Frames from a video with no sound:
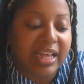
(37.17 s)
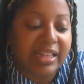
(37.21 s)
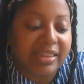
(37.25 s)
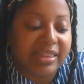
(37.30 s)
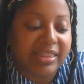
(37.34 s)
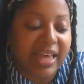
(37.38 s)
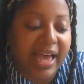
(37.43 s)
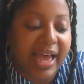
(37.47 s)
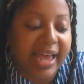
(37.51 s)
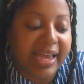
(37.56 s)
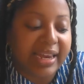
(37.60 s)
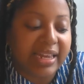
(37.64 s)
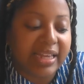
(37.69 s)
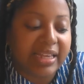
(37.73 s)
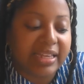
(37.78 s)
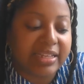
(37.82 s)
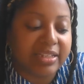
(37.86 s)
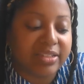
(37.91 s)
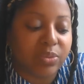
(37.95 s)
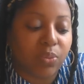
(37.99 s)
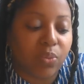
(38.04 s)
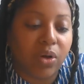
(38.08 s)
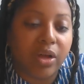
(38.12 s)
And that
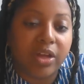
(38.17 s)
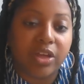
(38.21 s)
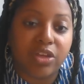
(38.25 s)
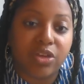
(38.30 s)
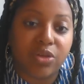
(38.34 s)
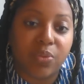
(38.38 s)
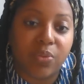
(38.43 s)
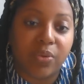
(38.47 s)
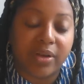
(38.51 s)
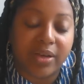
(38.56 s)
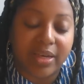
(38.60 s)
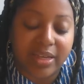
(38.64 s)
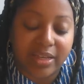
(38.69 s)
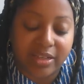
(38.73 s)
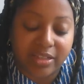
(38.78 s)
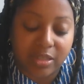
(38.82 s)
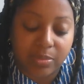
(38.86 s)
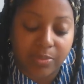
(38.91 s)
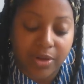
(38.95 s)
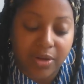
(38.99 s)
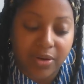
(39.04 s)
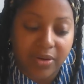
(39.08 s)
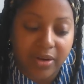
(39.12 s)
is what you will
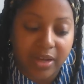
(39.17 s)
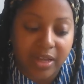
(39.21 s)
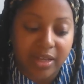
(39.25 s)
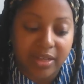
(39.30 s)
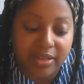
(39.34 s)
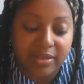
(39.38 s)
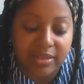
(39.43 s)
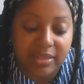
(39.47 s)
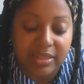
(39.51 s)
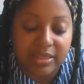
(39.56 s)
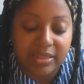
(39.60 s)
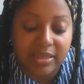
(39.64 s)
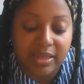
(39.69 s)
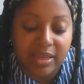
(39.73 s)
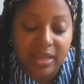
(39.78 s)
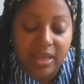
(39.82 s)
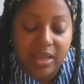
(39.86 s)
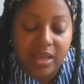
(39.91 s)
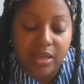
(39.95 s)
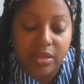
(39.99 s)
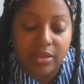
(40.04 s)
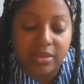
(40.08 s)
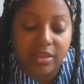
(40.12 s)
experience.
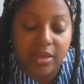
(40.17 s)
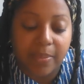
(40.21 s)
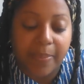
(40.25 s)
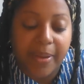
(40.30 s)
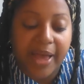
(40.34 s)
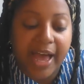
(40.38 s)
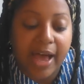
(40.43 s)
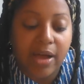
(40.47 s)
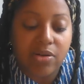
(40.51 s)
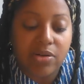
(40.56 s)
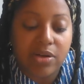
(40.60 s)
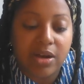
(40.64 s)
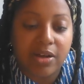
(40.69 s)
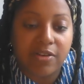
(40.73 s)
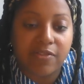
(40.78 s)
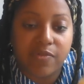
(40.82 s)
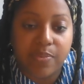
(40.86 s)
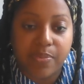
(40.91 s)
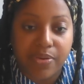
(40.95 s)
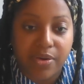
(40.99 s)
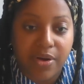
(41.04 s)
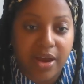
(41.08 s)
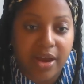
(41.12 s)
The power
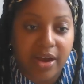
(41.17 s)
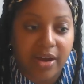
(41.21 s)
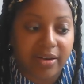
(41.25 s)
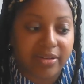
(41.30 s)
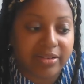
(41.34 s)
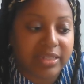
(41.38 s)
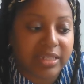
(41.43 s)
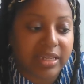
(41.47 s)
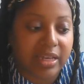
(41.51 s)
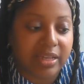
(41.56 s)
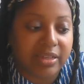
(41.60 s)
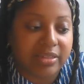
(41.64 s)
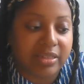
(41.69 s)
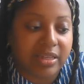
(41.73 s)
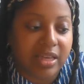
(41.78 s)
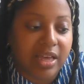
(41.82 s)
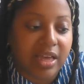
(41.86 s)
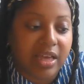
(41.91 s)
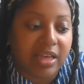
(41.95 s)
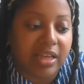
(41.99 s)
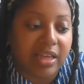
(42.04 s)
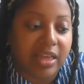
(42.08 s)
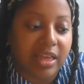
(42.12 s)
of prayer says,
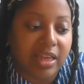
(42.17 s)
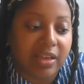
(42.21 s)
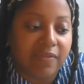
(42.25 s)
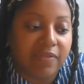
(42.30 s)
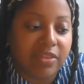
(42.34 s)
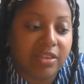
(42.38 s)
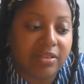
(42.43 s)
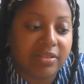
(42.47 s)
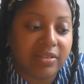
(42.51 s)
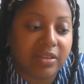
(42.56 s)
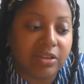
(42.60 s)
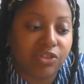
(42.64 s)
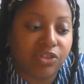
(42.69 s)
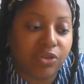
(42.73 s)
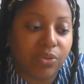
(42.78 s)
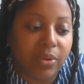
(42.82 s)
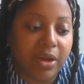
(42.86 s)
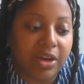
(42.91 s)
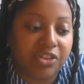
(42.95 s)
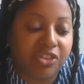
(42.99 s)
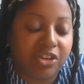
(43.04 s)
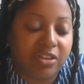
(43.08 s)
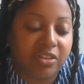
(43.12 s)
give this
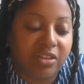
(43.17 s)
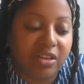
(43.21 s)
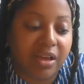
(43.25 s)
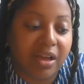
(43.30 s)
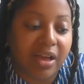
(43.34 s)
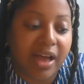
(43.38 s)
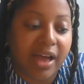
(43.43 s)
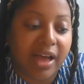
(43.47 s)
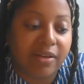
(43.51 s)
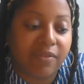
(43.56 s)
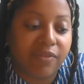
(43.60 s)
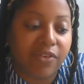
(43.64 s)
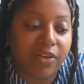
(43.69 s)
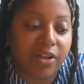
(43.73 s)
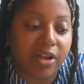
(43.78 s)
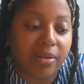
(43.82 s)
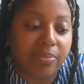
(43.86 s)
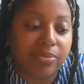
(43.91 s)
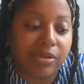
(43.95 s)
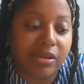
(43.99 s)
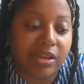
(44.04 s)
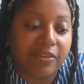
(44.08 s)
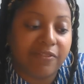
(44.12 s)
situation to God for
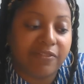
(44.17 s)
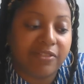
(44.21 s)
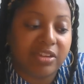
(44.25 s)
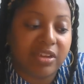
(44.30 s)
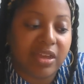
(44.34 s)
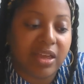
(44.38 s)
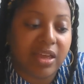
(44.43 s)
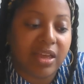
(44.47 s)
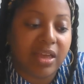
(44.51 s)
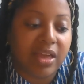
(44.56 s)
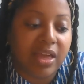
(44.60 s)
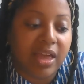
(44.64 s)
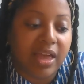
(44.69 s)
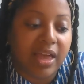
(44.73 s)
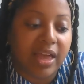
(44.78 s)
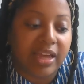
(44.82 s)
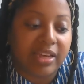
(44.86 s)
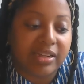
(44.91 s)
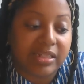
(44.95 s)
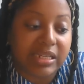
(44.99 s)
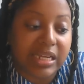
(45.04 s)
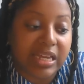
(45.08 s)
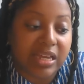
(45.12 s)
uplifting
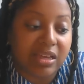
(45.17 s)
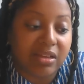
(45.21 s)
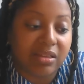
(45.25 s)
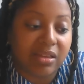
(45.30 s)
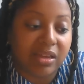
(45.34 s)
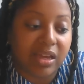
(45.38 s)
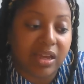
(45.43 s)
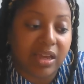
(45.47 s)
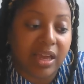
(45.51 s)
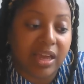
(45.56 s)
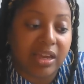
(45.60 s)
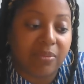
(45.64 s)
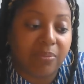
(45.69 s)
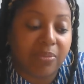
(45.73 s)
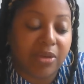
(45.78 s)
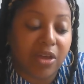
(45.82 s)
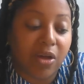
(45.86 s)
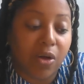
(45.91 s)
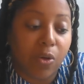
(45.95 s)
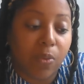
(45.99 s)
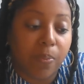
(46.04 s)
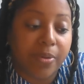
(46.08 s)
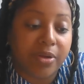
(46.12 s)
and healing and
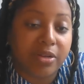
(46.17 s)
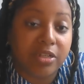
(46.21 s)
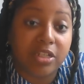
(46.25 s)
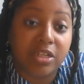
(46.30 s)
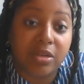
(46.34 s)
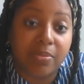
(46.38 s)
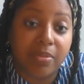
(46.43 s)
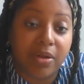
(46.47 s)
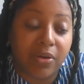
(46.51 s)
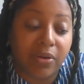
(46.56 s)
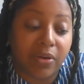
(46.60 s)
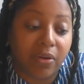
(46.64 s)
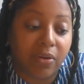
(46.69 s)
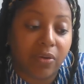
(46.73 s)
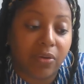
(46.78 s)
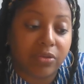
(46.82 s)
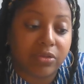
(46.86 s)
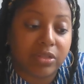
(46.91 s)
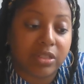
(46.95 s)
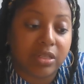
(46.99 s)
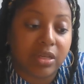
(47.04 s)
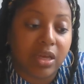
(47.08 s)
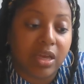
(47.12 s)
be open to
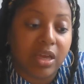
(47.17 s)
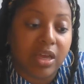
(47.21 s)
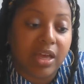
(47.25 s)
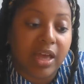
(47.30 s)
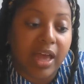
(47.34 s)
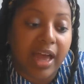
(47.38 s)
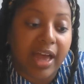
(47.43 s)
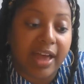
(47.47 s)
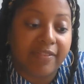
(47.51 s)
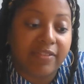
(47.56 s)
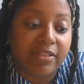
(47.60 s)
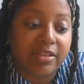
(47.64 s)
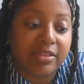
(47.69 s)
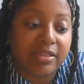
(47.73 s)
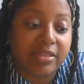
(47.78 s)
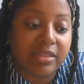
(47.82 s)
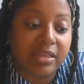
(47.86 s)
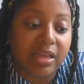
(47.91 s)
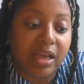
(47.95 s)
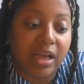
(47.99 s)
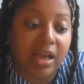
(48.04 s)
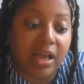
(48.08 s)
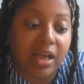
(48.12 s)
miracles.
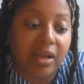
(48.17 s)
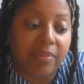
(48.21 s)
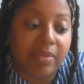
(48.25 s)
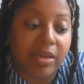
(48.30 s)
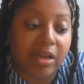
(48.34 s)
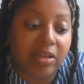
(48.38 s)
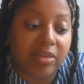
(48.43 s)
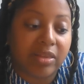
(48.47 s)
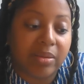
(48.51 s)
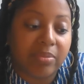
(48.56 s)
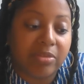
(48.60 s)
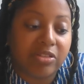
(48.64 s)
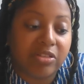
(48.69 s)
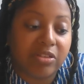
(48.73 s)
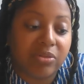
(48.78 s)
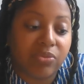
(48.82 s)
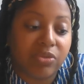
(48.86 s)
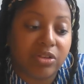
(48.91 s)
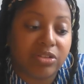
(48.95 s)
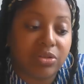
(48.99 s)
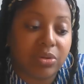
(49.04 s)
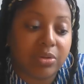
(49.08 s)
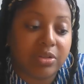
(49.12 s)
Heaven's um, unlimited
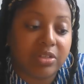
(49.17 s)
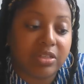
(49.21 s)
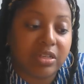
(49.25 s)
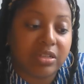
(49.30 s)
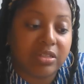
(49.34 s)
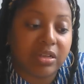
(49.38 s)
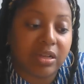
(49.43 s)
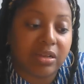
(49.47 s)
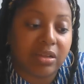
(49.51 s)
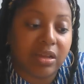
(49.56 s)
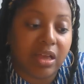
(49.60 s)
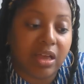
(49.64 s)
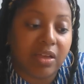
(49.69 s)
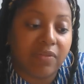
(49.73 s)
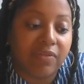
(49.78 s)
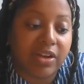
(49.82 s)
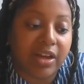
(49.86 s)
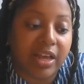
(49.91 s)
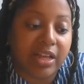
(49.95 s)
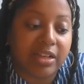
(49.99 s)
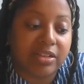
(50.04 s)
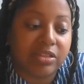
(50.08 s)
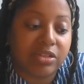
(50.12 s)
resources, love,
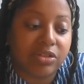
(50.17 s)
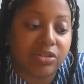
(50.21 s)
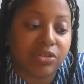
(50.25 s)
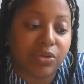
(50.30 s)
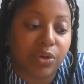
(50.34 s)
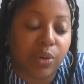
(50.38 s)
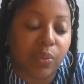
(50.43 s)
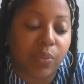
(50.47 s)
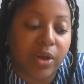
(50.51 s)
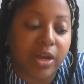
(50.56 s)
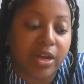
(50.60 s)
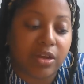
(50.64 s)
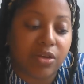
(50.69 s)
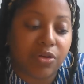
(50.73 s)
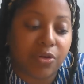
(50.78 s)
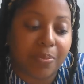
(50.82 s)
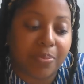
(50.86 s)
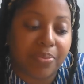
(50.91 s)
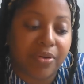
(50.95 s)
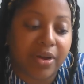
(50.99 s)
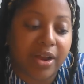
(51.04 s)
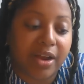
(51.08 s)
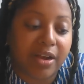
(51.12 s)
and answers are awaiting
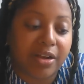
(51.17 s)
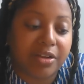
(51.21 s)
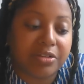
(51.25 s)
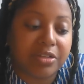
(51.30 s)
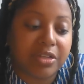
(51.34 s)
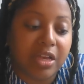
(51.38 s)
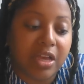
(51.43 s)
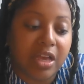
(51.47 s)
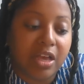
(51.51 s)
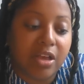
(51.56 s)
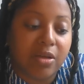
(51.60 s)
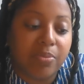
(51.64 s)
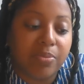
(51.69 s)
your prayers.